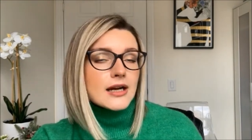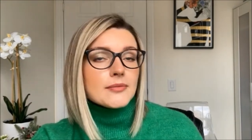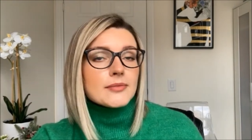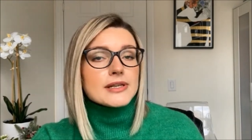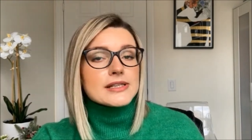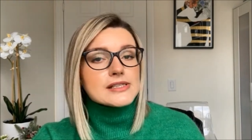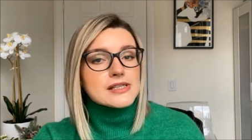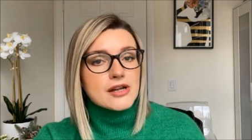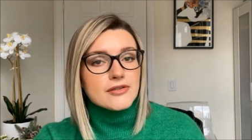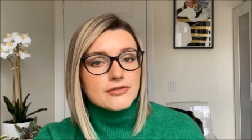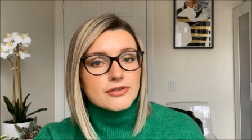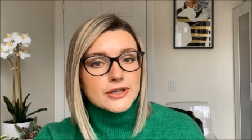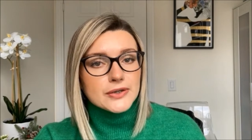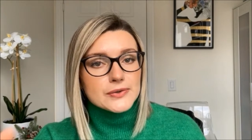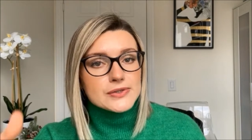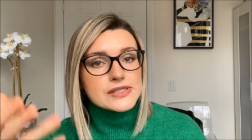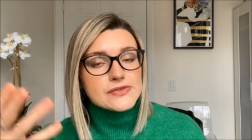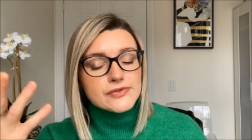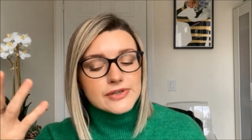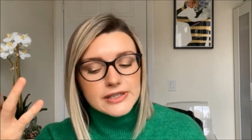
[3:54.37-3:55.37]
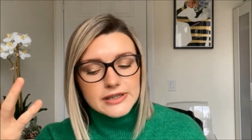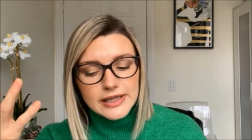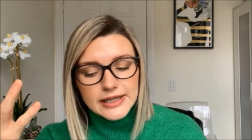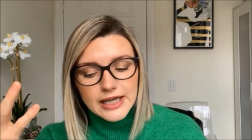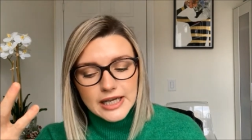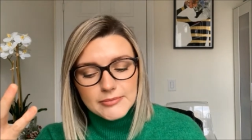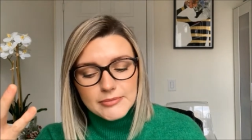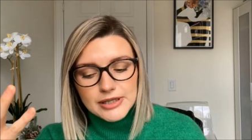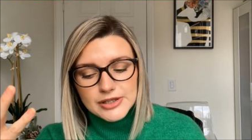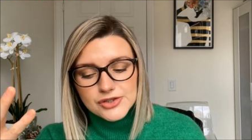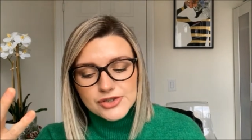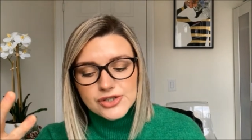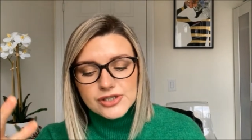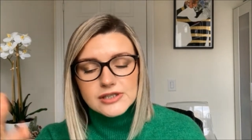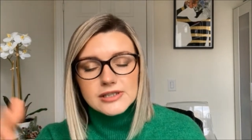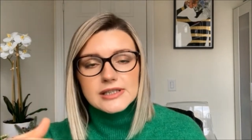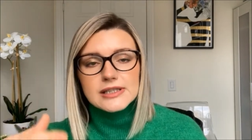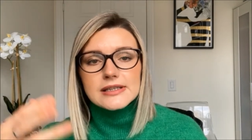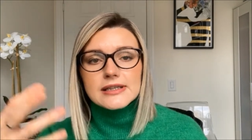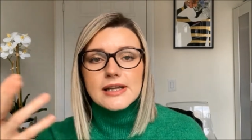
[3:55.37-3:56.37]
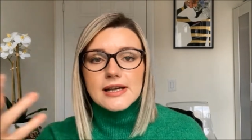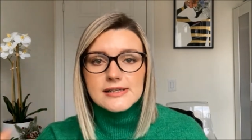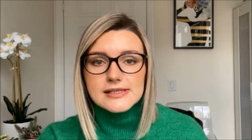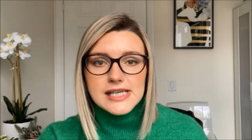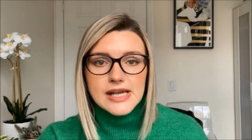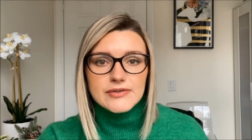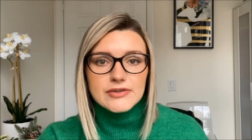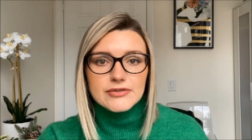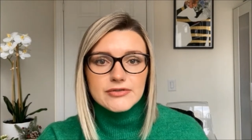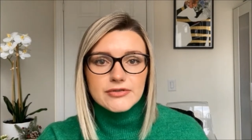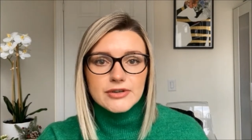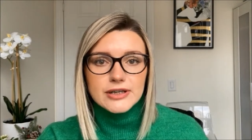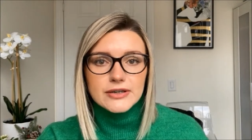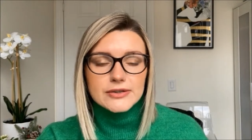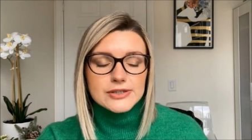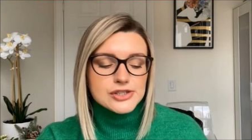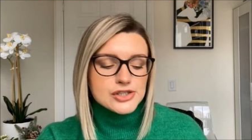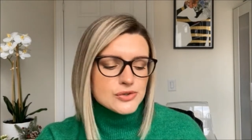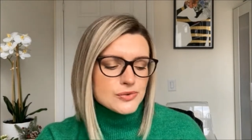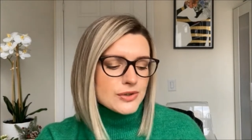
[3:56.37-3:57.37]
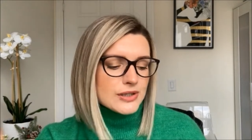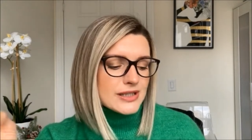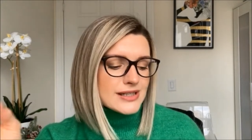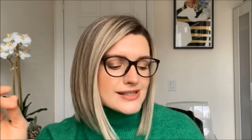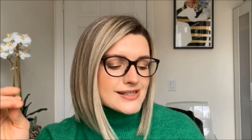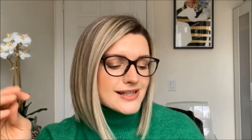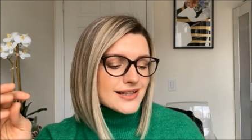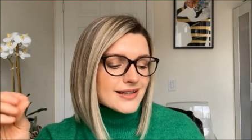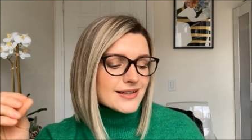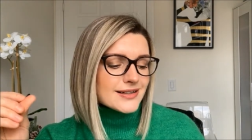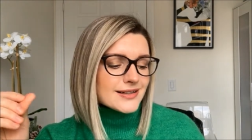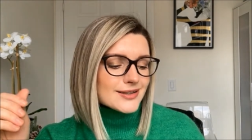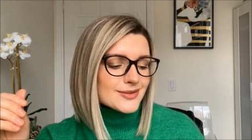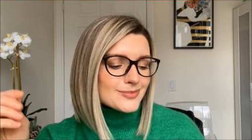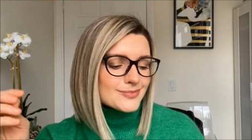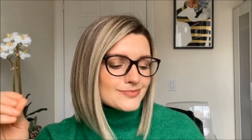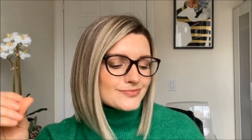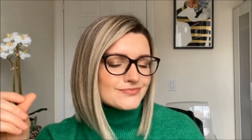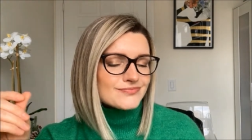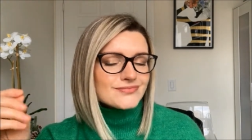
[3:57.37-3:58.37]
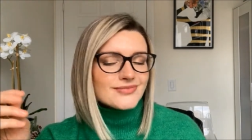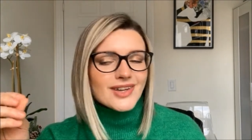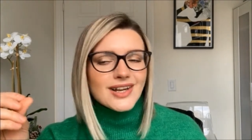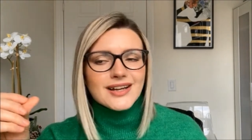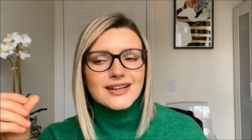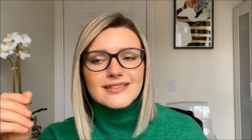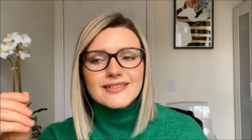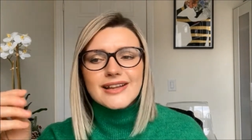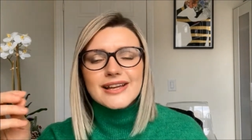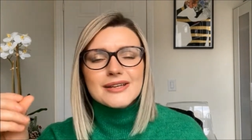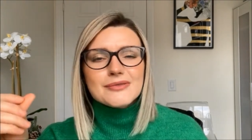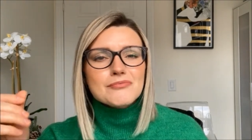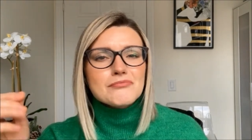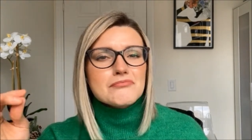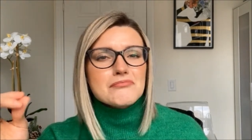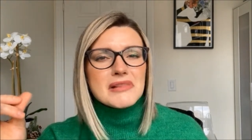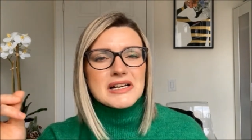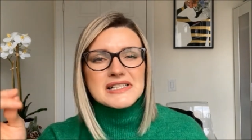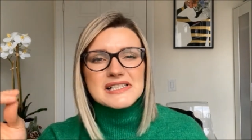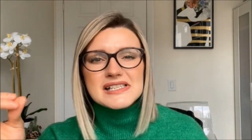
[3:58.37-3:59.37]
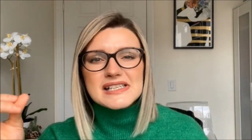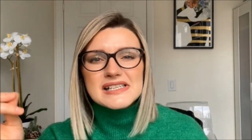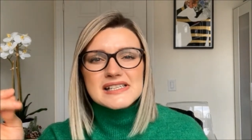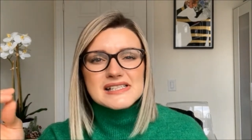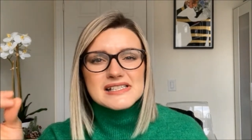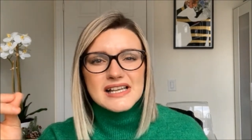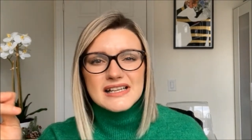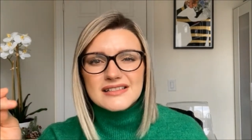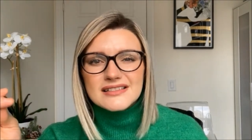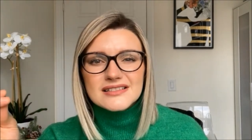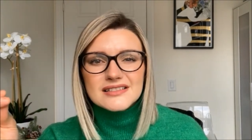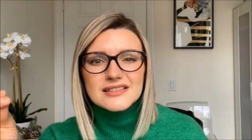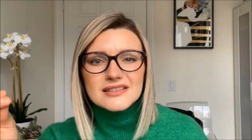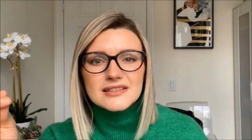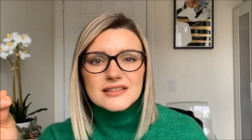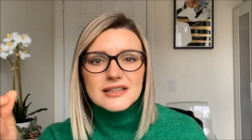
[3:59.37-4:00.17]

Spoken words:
It's not fragrance-free, like I mentioned. It does have a fragrance to it. It's like a light musky scent.